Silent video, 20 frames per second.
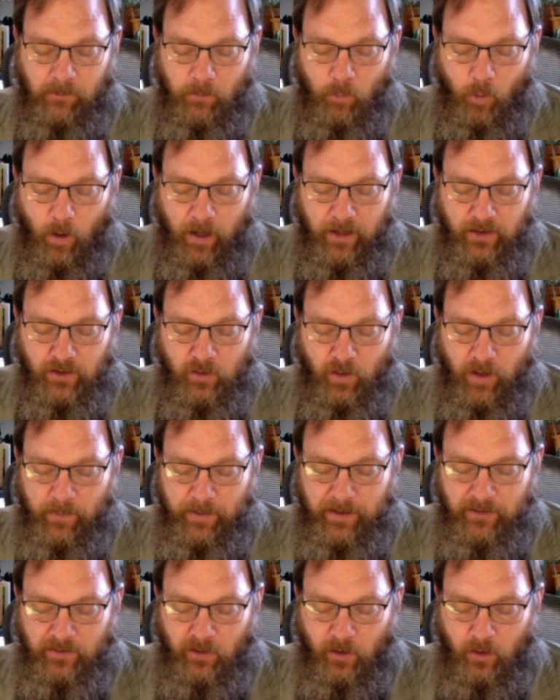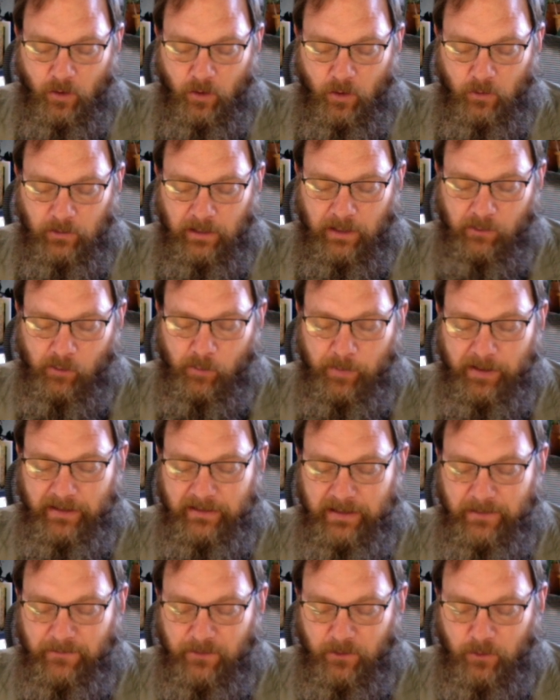what you have been told, it will be
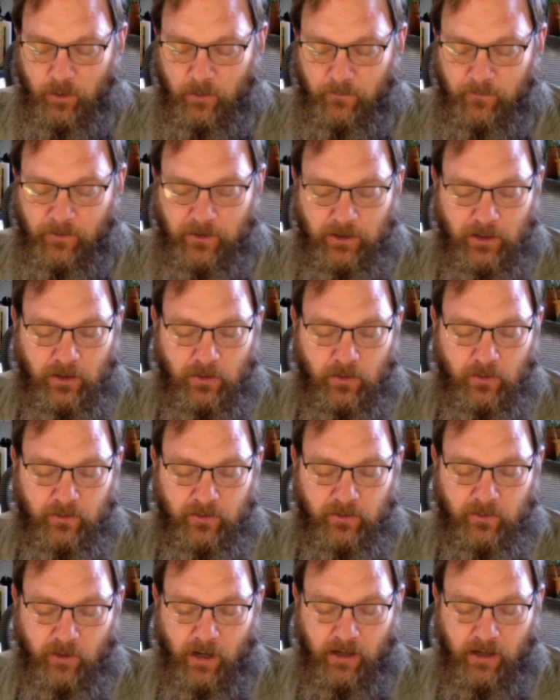difficult for you to draw